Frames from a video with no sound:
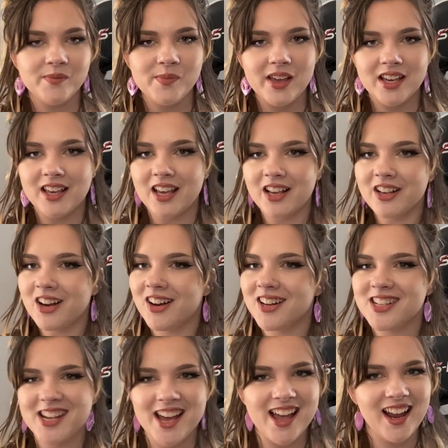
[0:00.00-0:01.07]
making
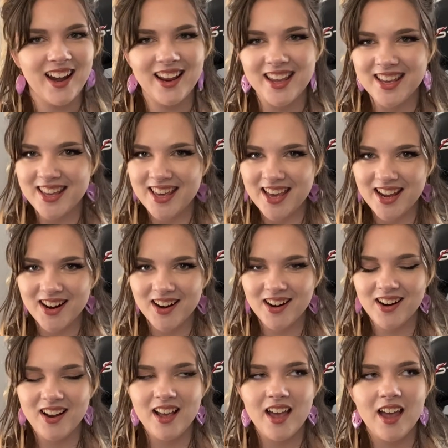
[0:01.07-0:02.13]
content here,